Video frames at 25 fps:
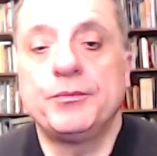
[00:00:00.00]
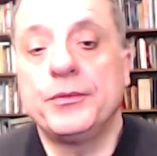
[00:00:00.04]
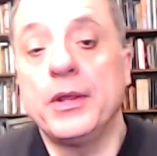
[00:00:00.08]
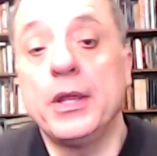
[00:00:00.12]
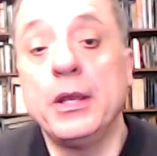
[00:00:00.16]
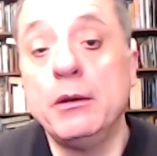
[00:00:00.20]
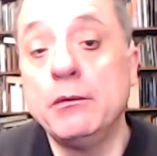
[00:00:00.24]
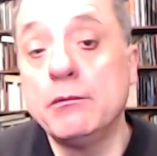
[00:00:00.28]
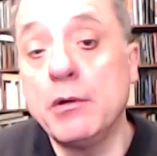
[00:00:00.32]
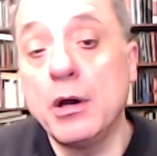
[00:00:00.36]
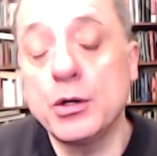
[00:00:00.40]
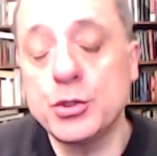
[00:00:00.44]

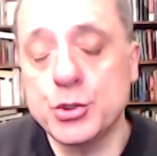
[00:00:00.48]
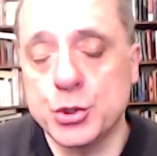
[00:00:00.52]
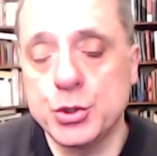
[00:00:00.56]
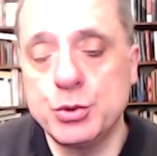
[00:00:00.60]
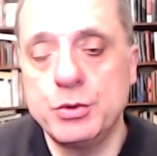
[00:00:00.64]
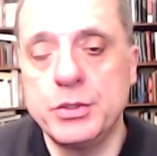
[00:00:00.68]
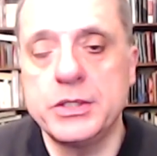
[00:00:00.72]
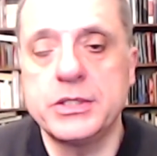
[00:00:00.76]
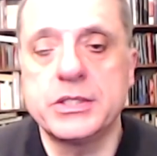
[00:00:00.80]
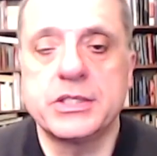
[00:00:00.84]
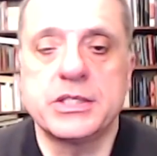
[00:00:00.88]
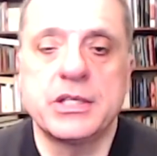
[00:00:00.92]
in
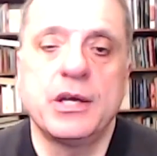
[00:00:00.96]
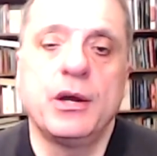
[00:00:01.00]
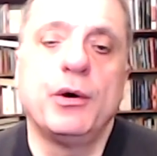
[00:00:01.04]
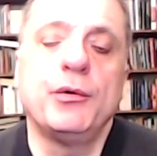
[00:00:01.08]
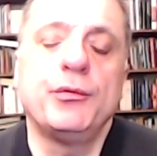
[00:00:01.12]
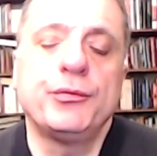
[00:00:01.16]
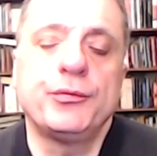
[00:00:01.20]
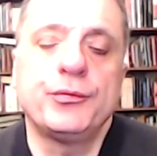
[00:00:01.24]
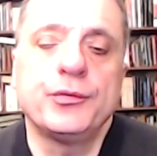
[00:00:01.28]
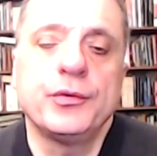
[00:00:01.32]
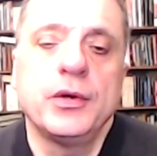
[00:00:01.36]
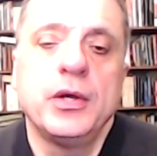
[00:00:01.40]
Russia
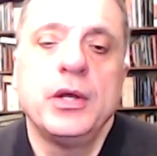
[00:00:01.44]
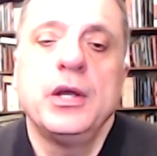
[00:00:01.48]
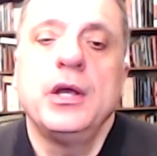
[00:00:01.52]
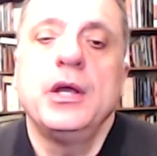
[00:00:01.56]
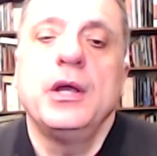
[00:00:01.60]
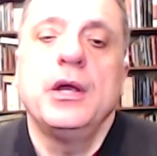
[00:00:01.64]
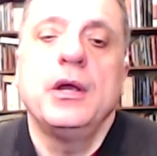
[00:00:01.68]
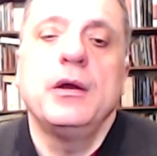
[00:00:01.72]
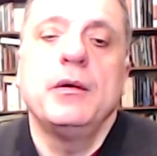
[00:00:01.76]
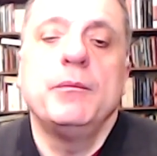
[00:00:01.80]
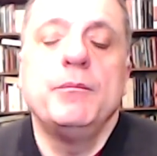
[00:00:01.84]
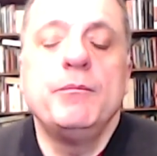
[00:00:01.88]
itself.
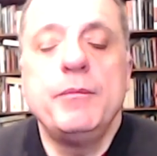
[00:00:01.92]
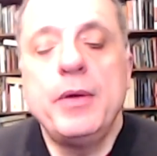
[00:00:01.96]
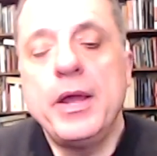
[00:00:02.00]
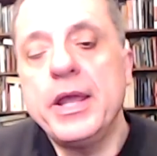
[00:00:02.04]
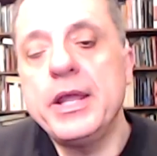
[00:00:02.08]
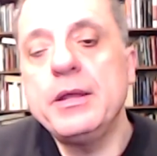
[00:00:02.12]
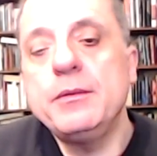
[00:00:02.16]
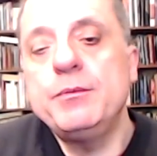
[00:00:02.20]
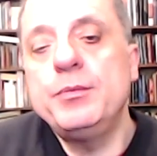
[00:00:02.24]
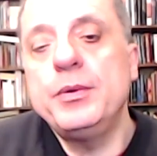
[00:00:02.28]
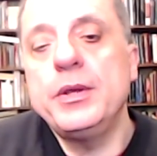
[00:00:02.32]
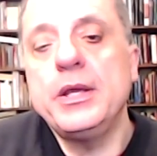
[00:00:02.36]

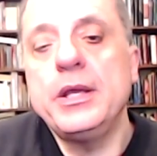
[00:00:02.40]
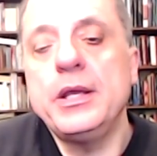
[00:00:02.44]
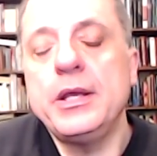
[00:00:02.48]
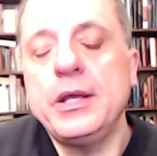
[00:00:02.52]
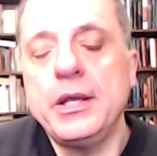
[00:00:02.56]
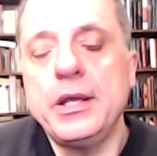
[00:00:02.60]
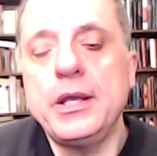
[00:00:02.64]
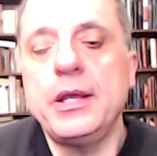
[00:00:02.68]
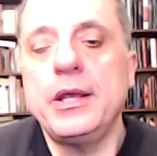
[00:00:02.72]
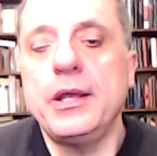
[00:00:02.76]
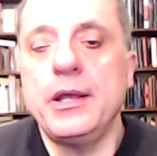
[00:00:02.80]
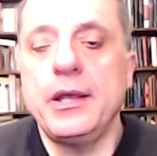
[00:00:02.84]

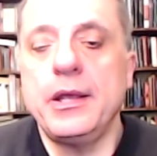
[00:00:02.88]
Maybe